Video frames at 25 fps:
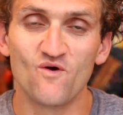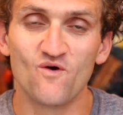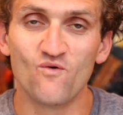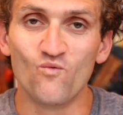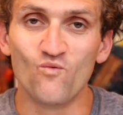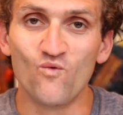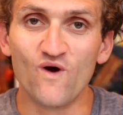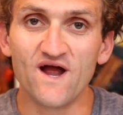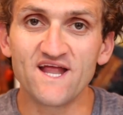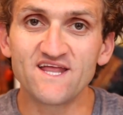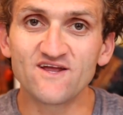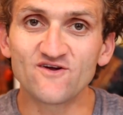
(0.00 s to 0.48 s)

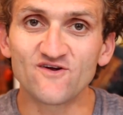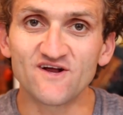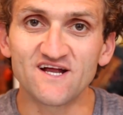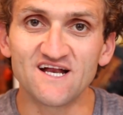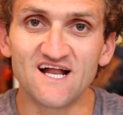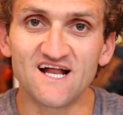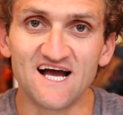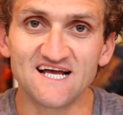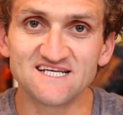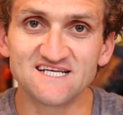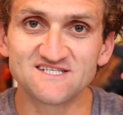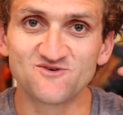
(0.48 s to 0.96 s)
When you're in
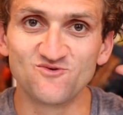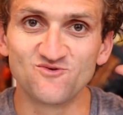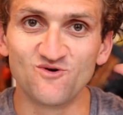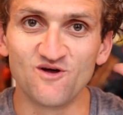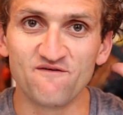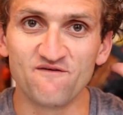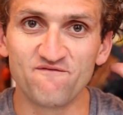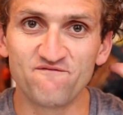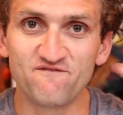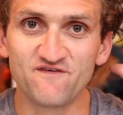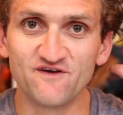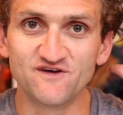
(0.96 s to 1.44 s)
high school,
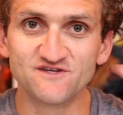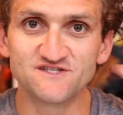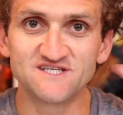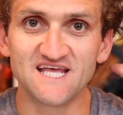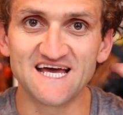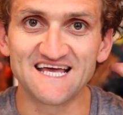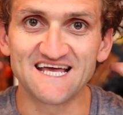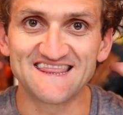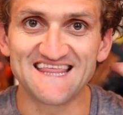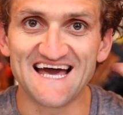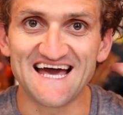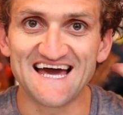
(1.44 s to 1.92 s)
it feels
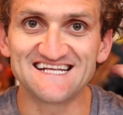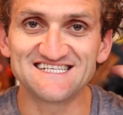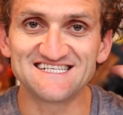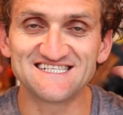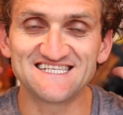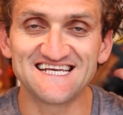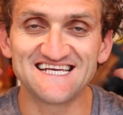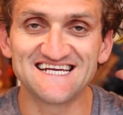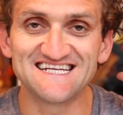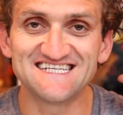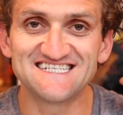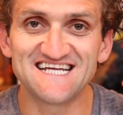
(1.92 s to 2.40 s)
like that is
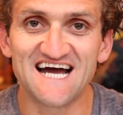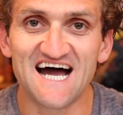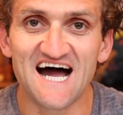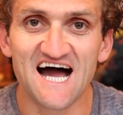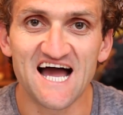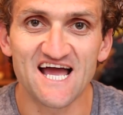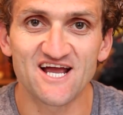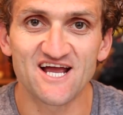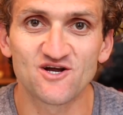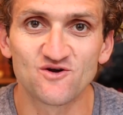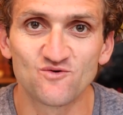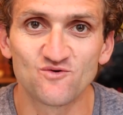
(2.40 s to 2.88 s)
the
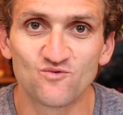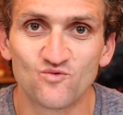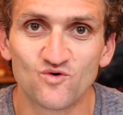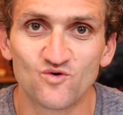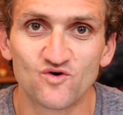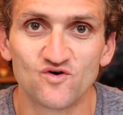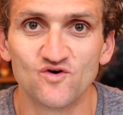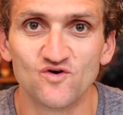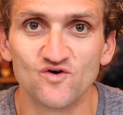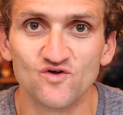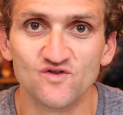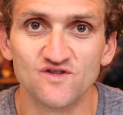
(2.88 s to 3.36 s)
entire
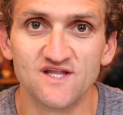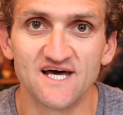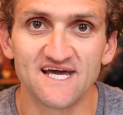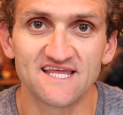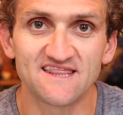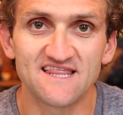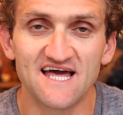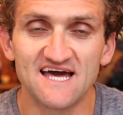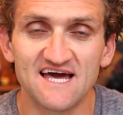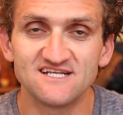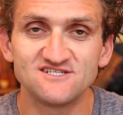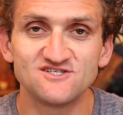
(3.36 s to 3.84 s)
world,
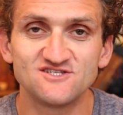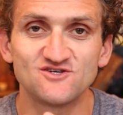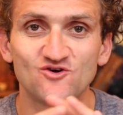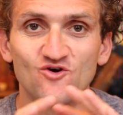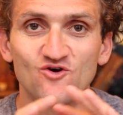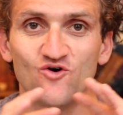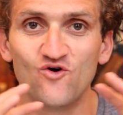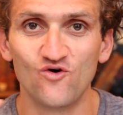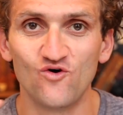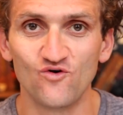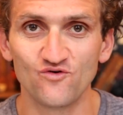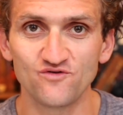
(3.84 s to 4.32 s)
like that is your
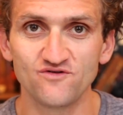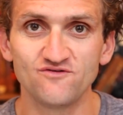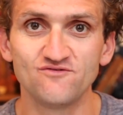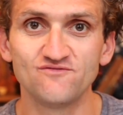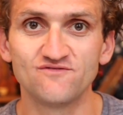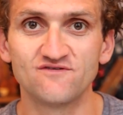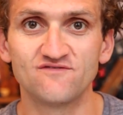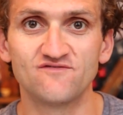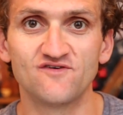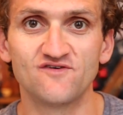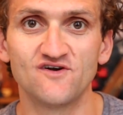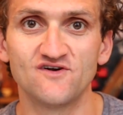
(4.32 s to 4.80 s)
whole
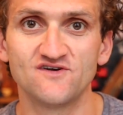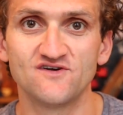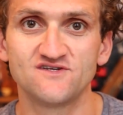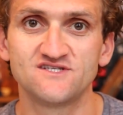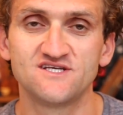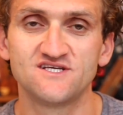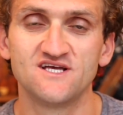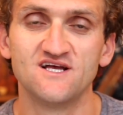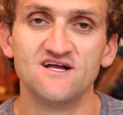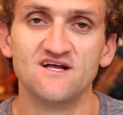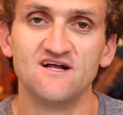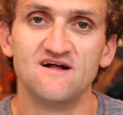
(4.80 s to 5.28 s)

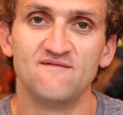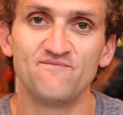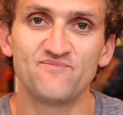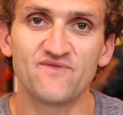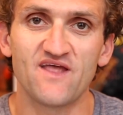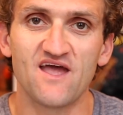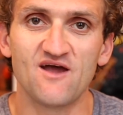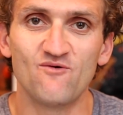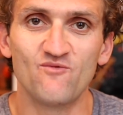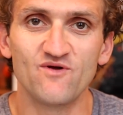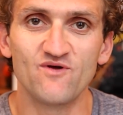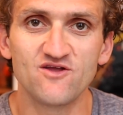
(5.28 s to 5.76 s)
universe.
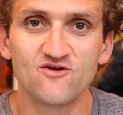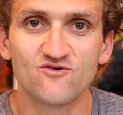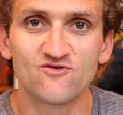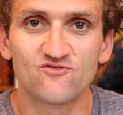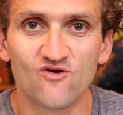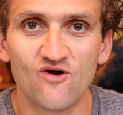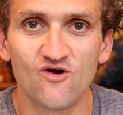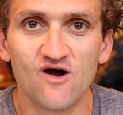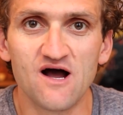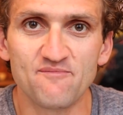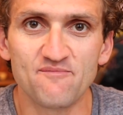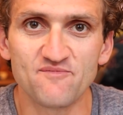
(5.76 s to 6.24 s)
And when you
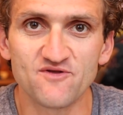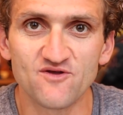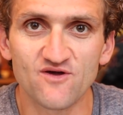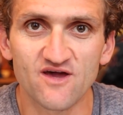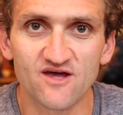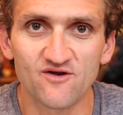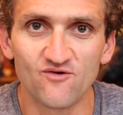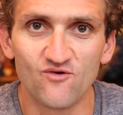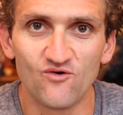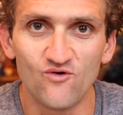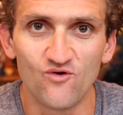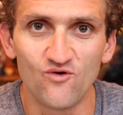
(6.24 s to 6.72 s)
grow up and you
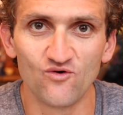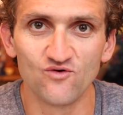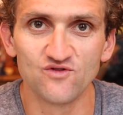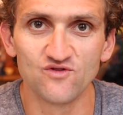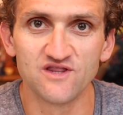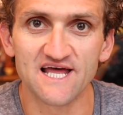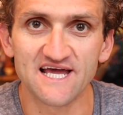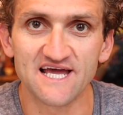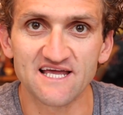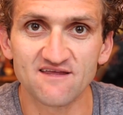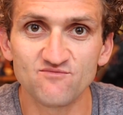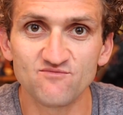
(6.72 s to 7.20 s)
get old
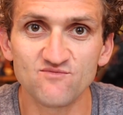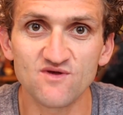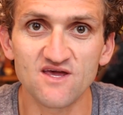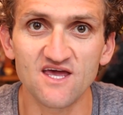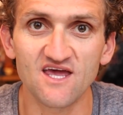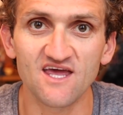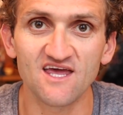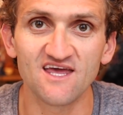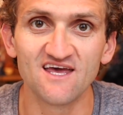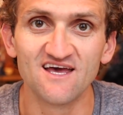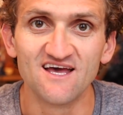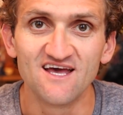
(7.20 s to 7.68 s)
like
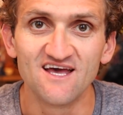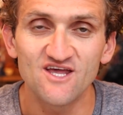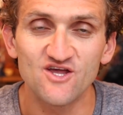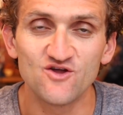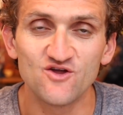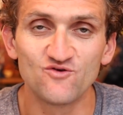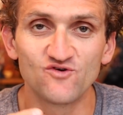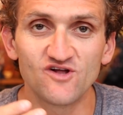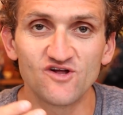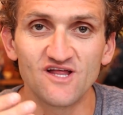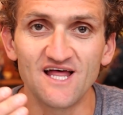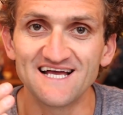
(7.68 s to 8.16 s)
me,
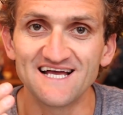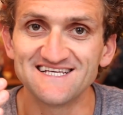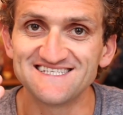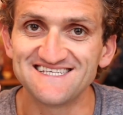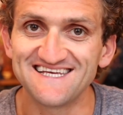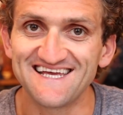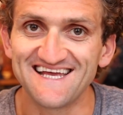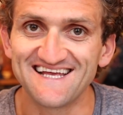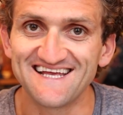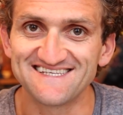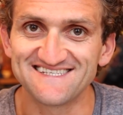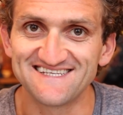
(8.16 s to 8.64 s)
you realize
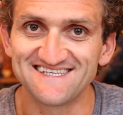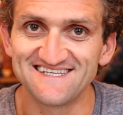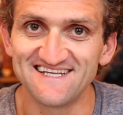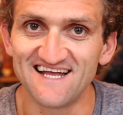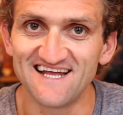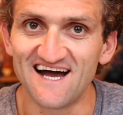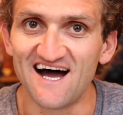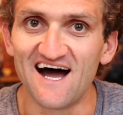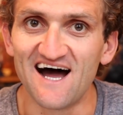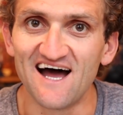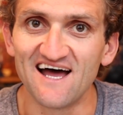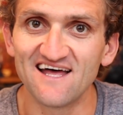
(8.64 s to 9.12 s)
it's
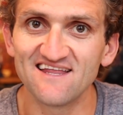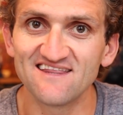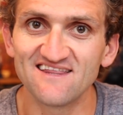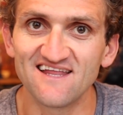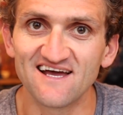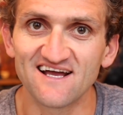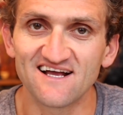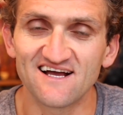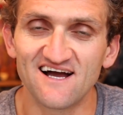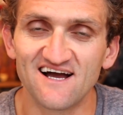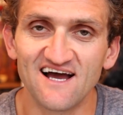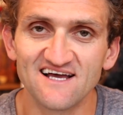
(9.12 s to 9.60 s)
not.
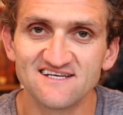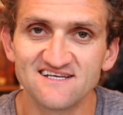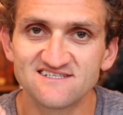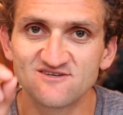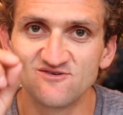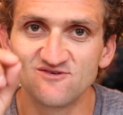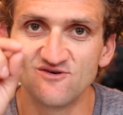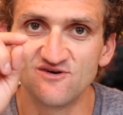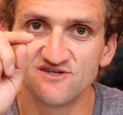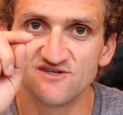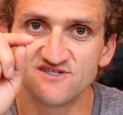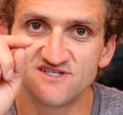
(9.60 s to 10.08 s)
Like high
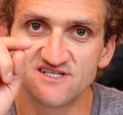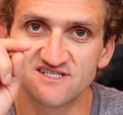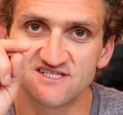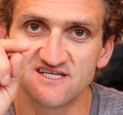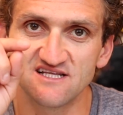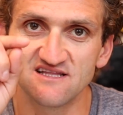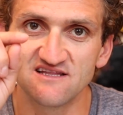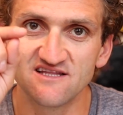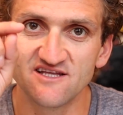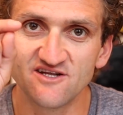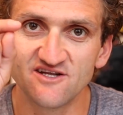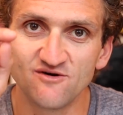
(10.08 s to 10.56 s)
school is just
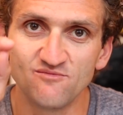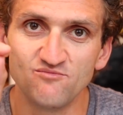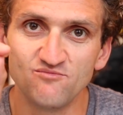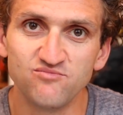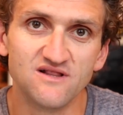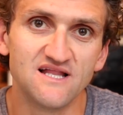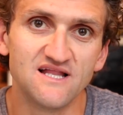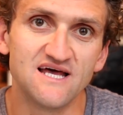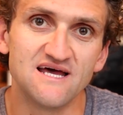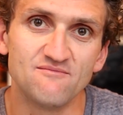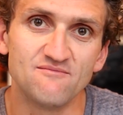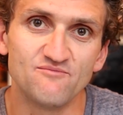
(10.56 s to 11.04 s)
a little
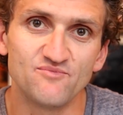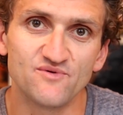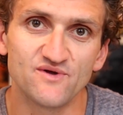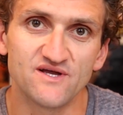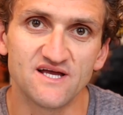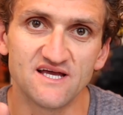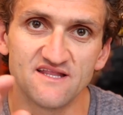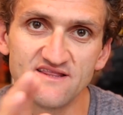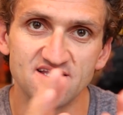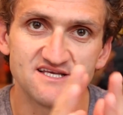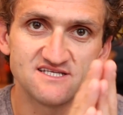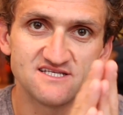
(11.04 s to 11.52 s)
blip
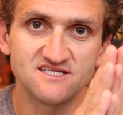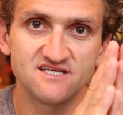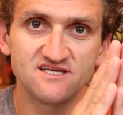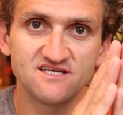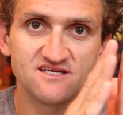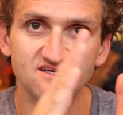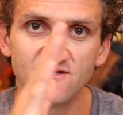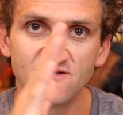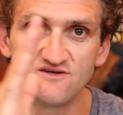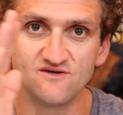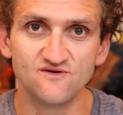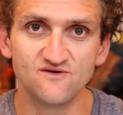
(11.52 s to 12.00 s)
in this
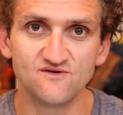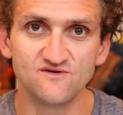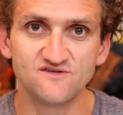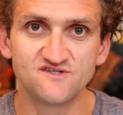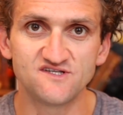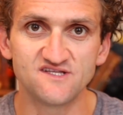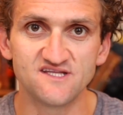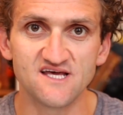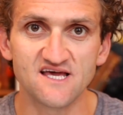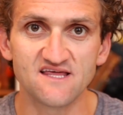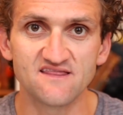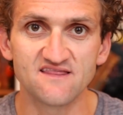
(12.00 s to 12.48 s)
huge
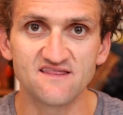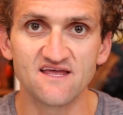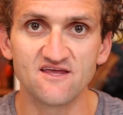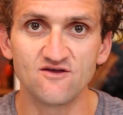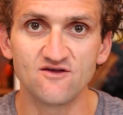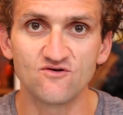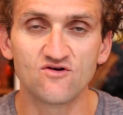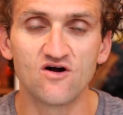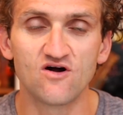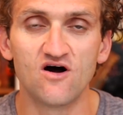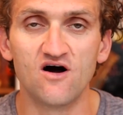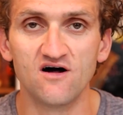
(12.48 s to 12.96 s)
thing that
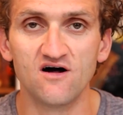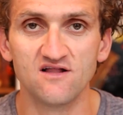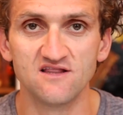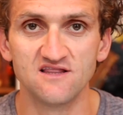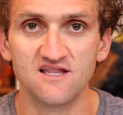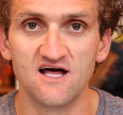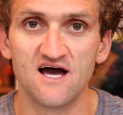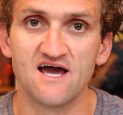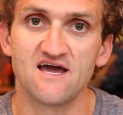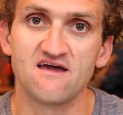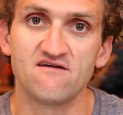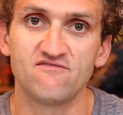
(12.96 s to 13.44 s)
you call
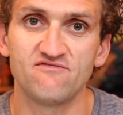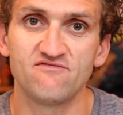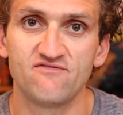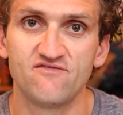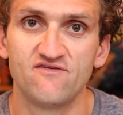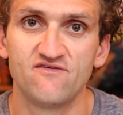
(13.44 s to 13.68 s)
life.